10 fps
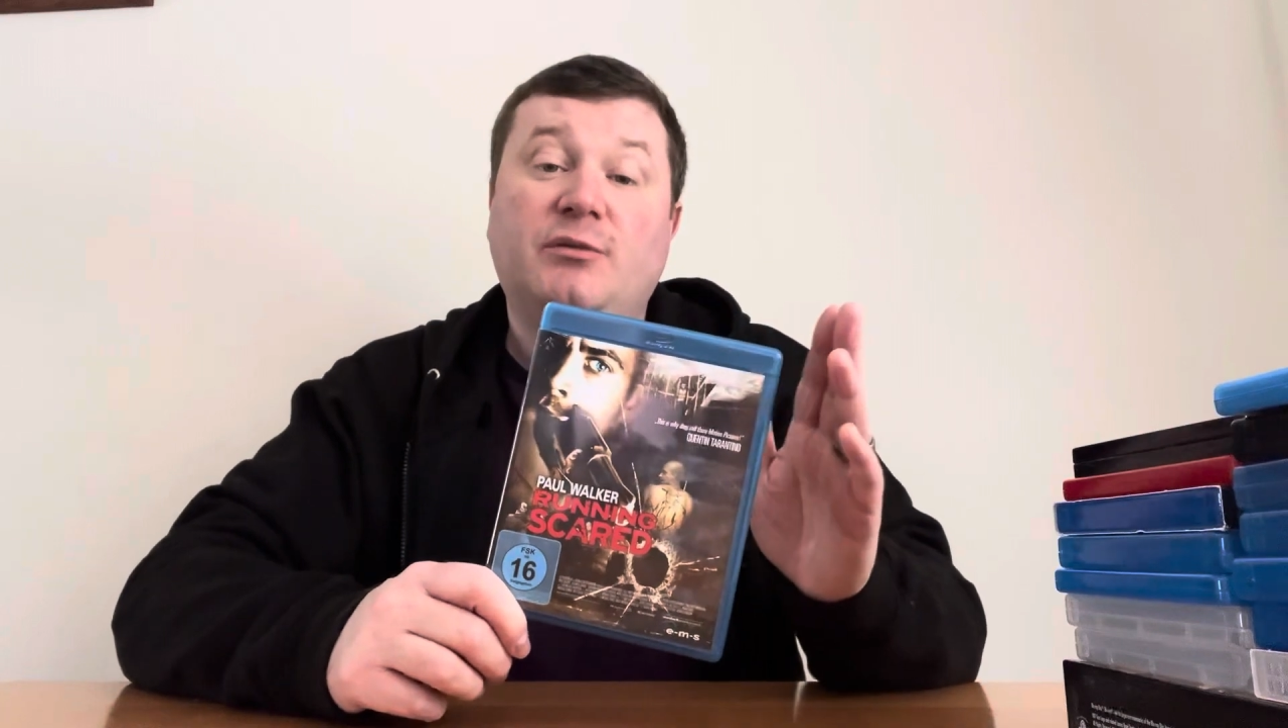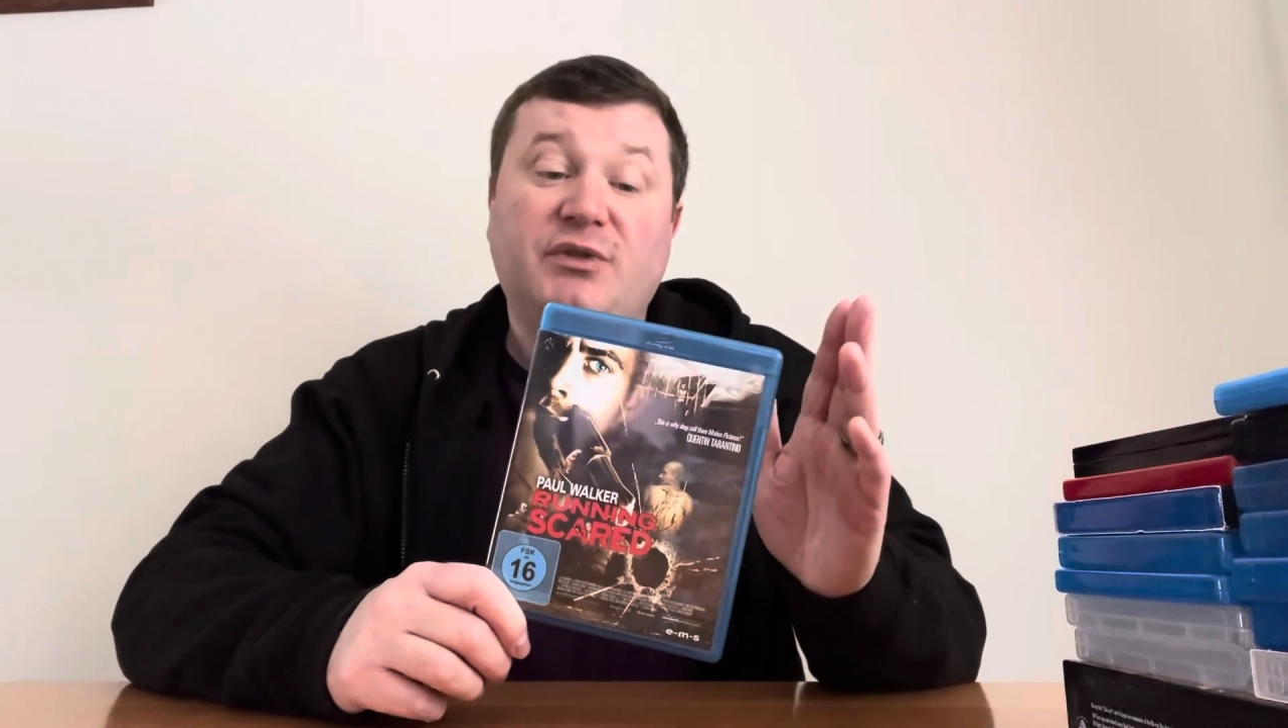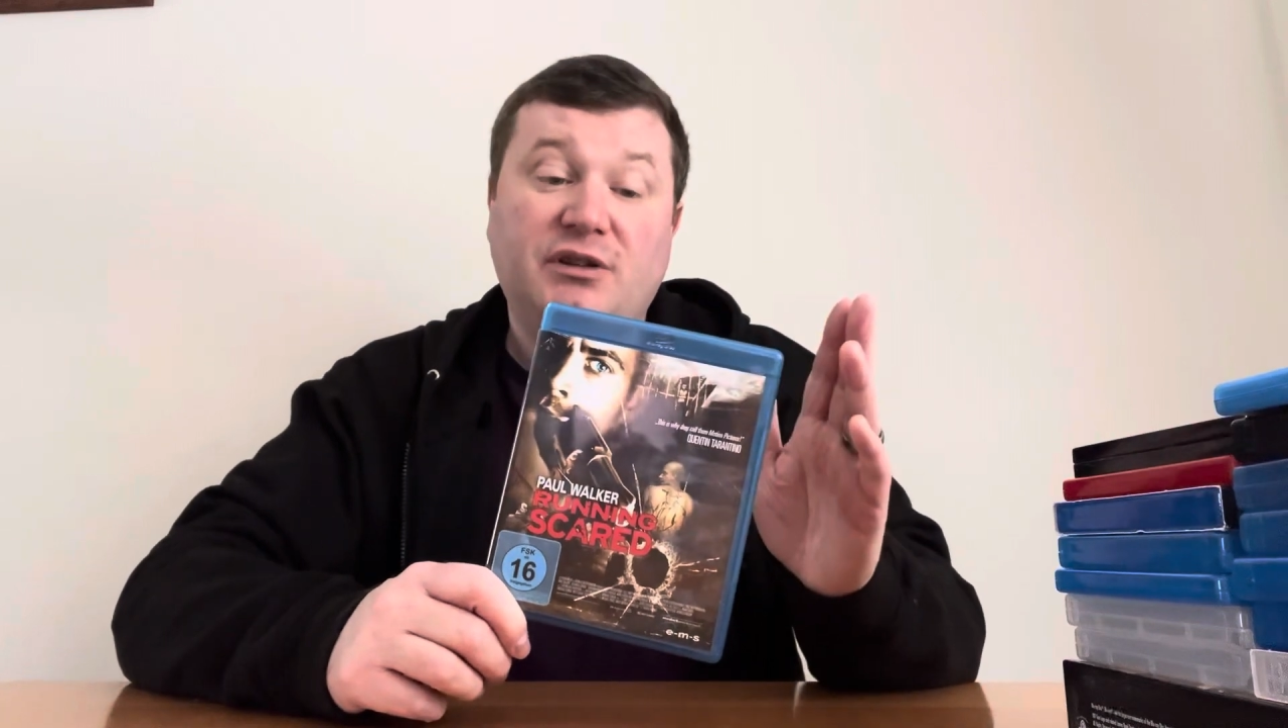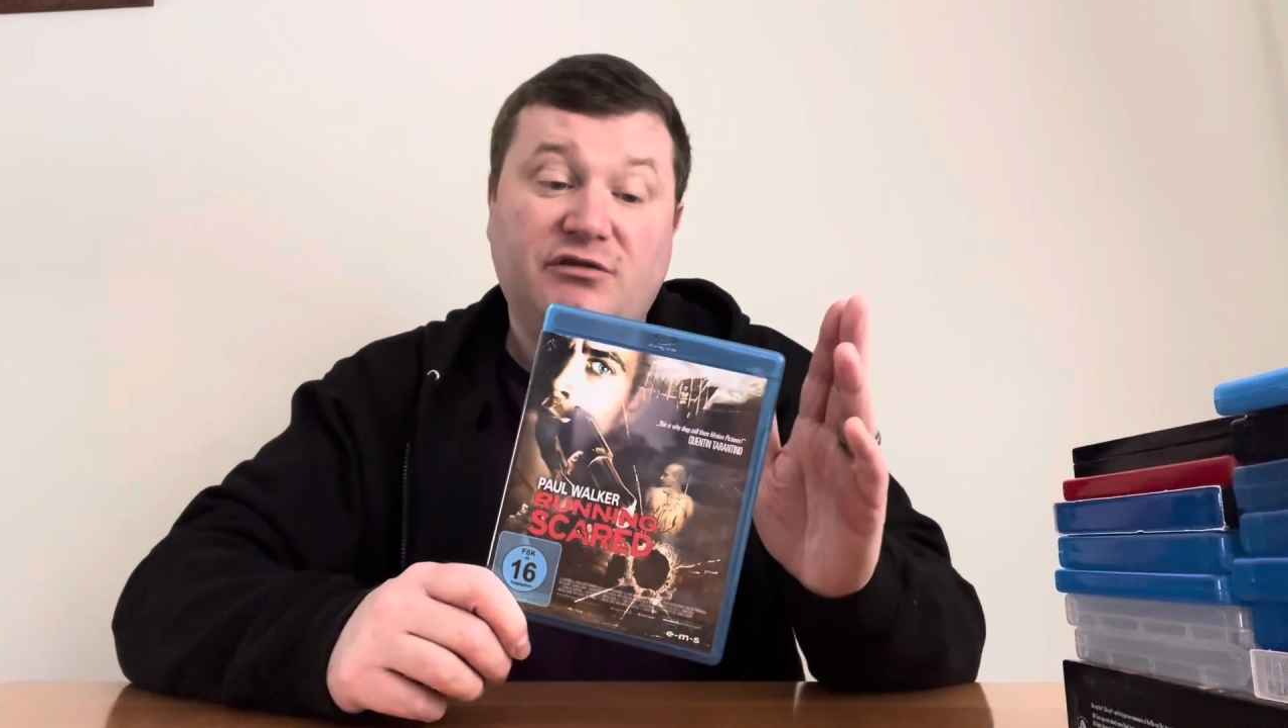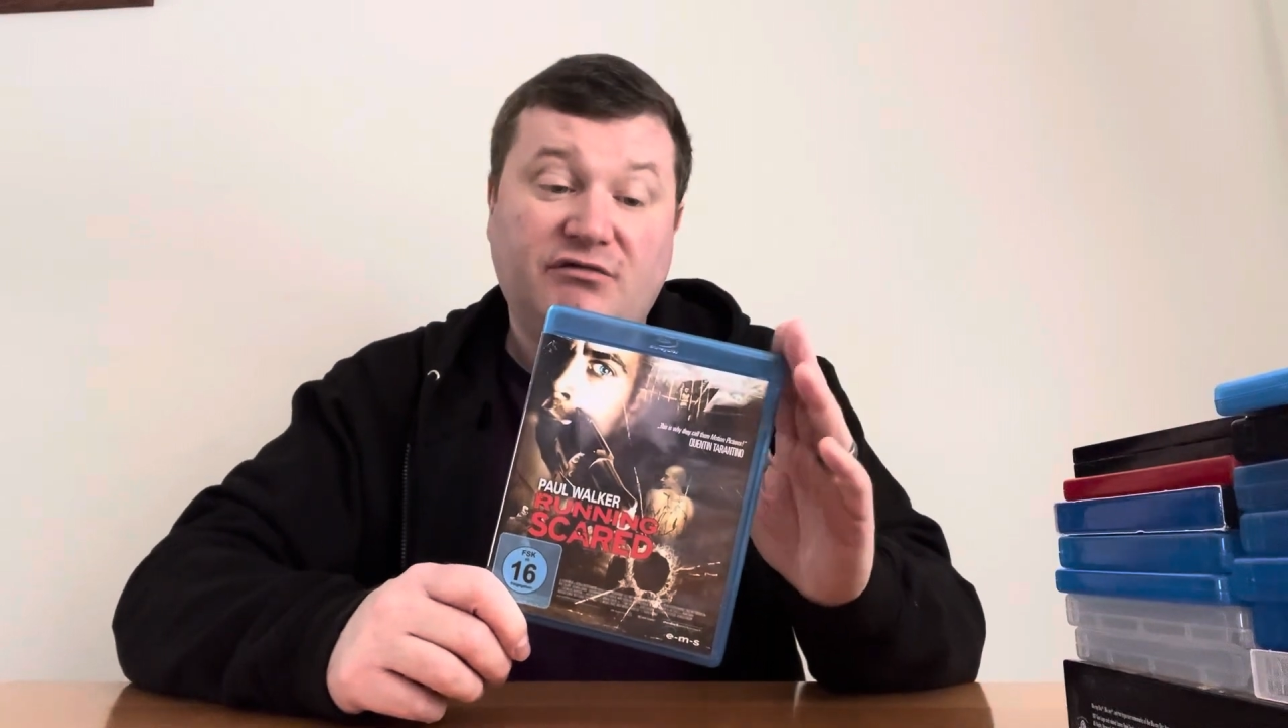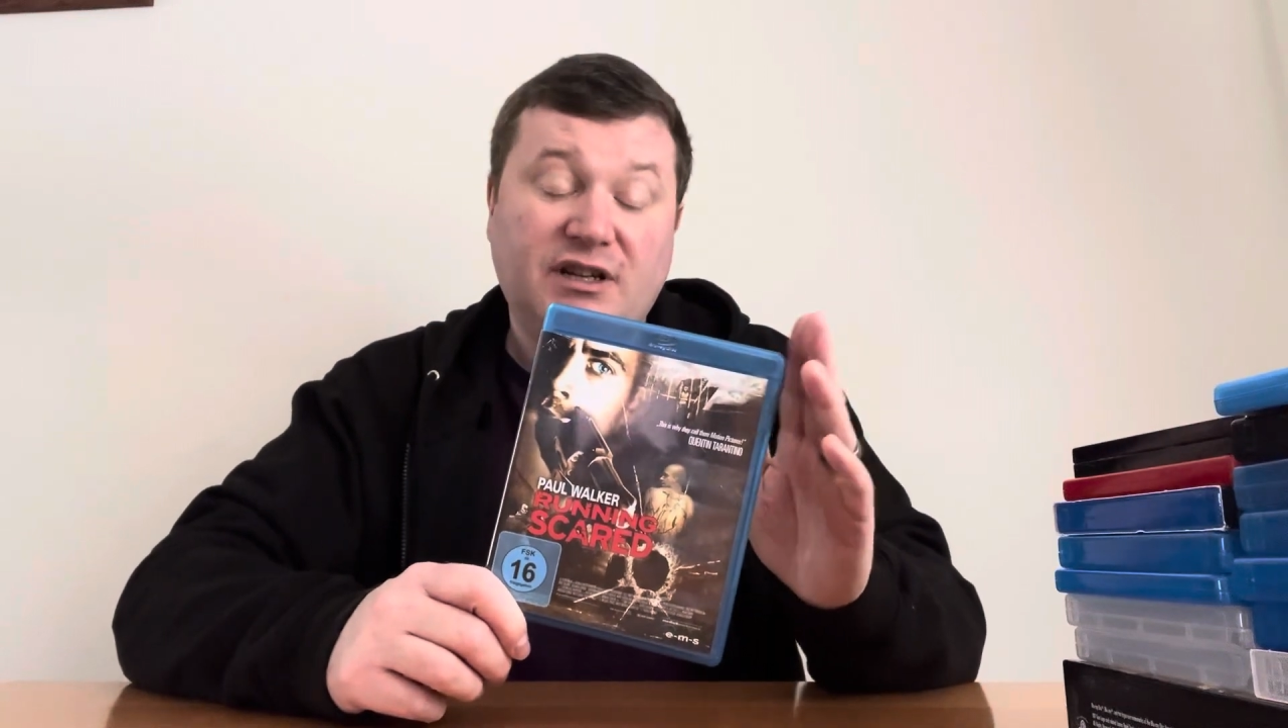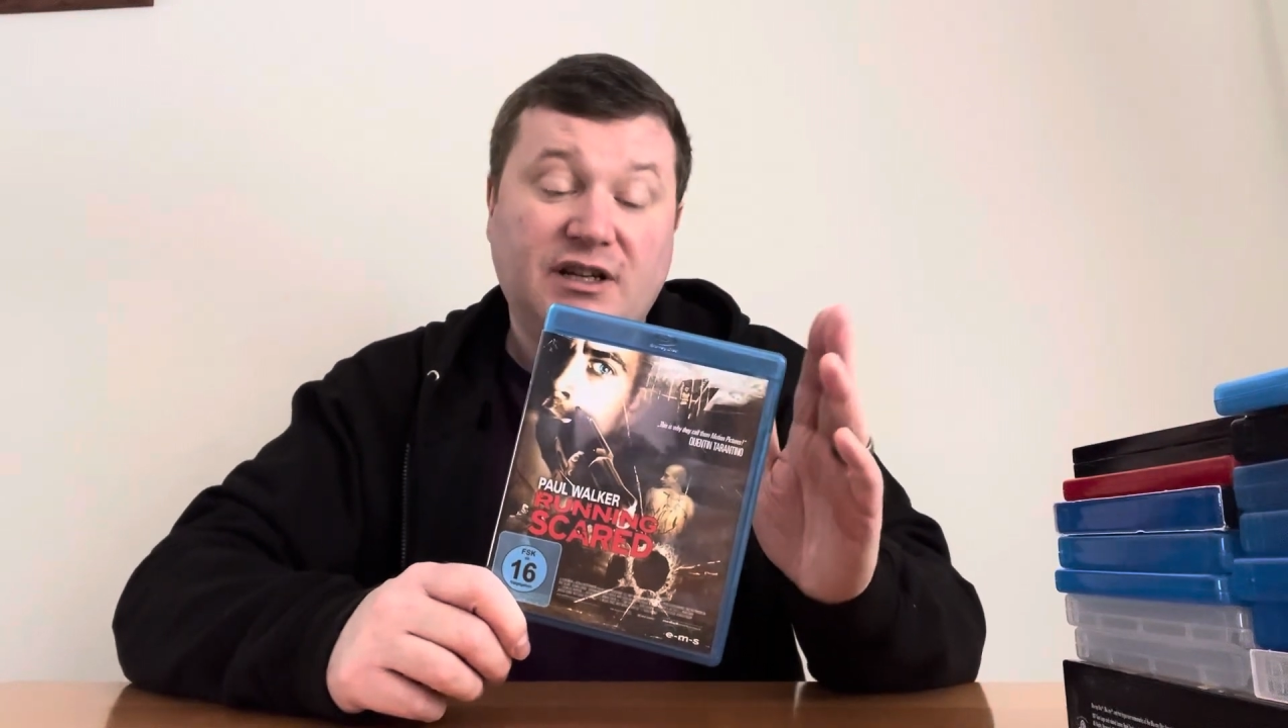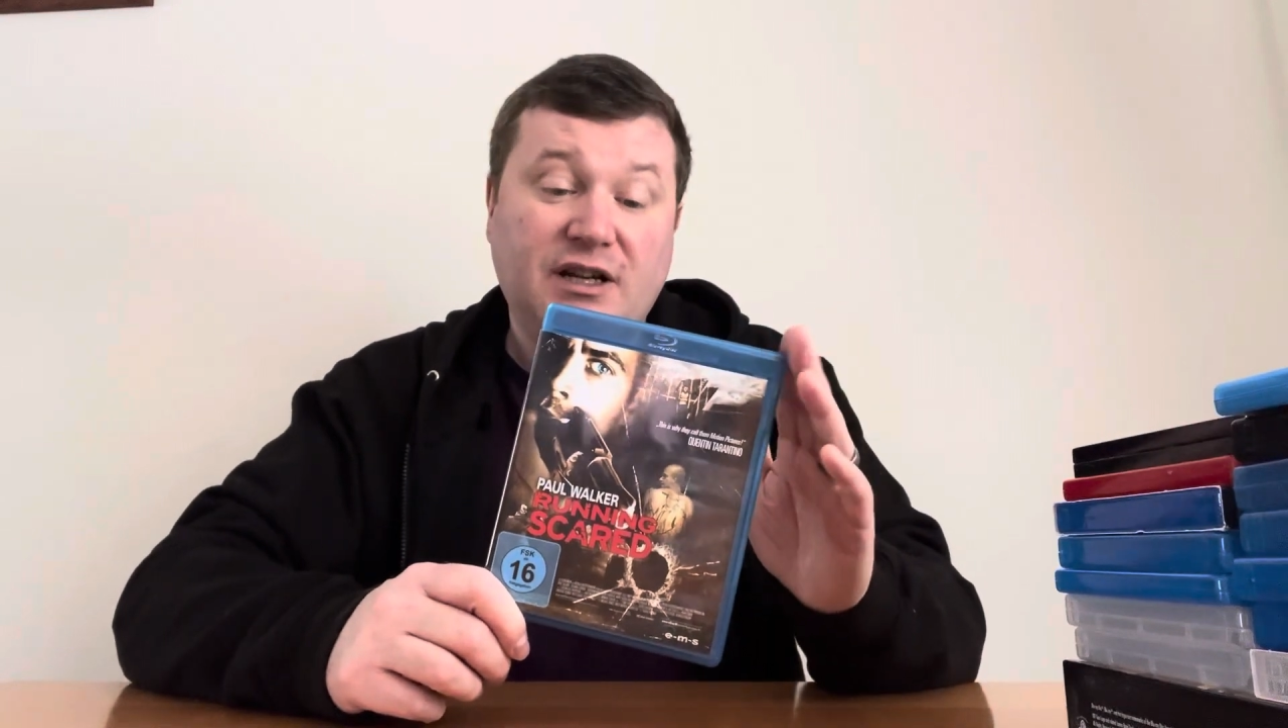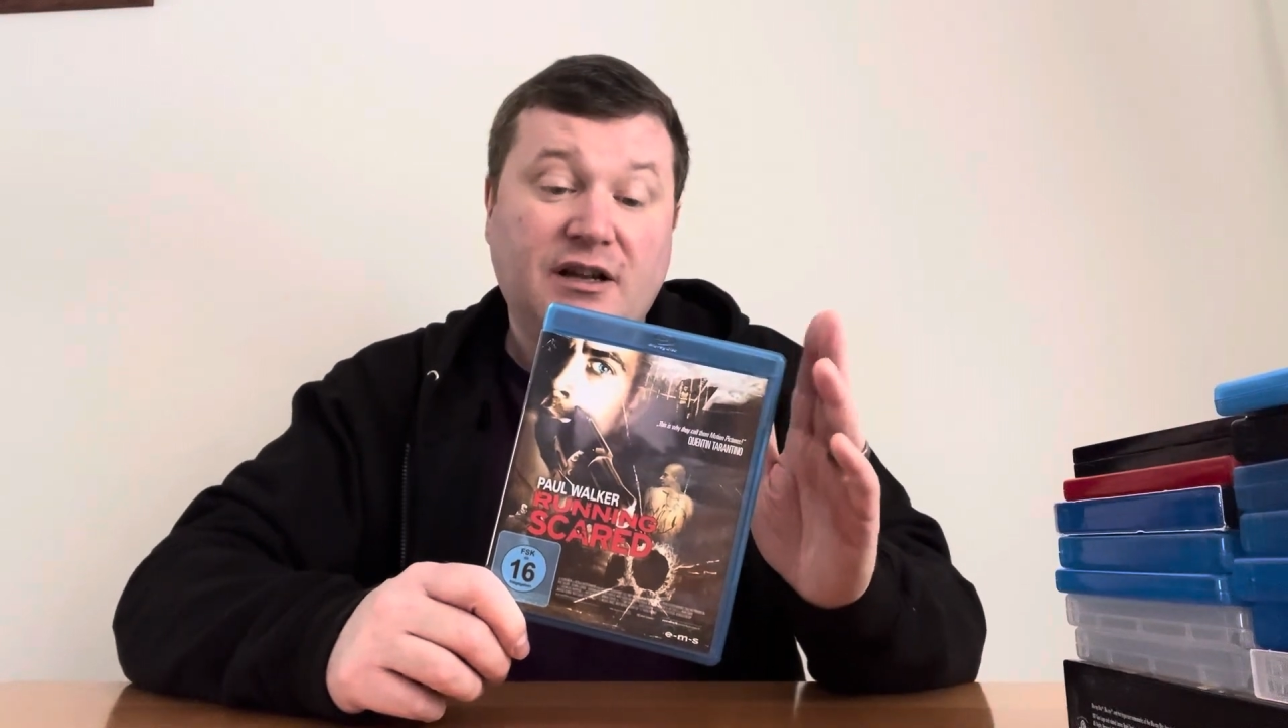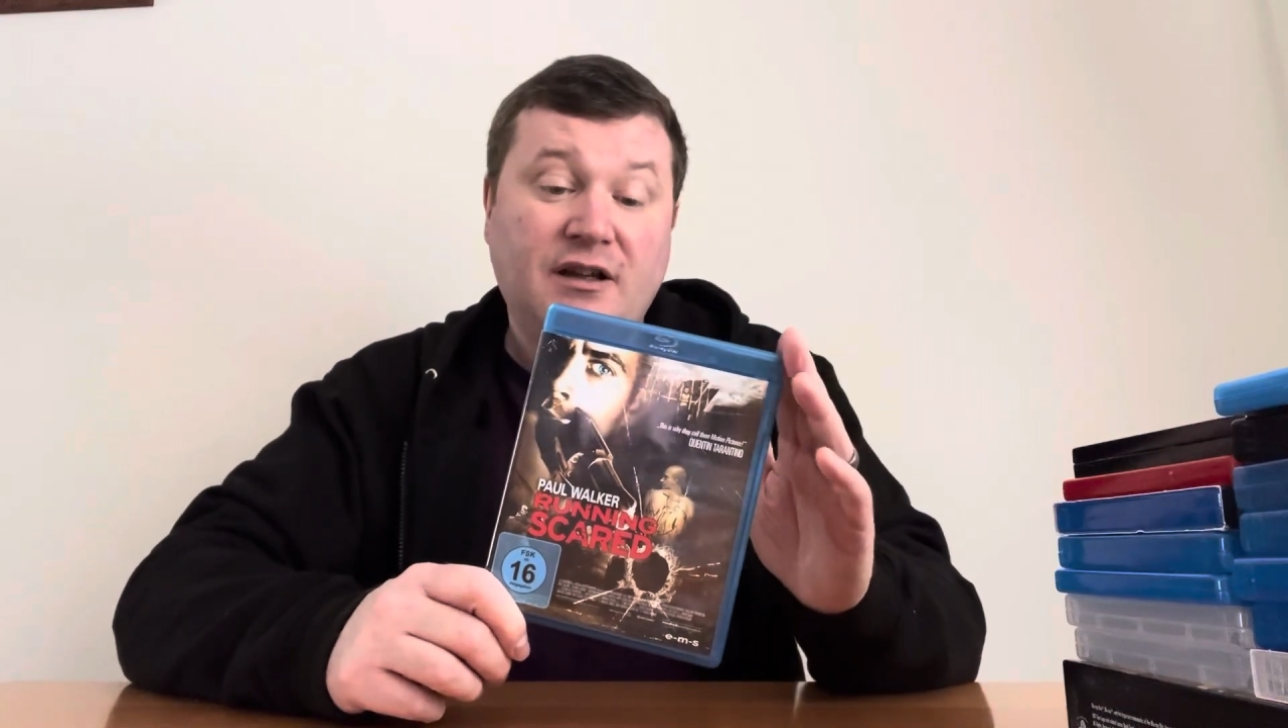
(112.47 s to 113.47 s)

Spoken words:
being great in it.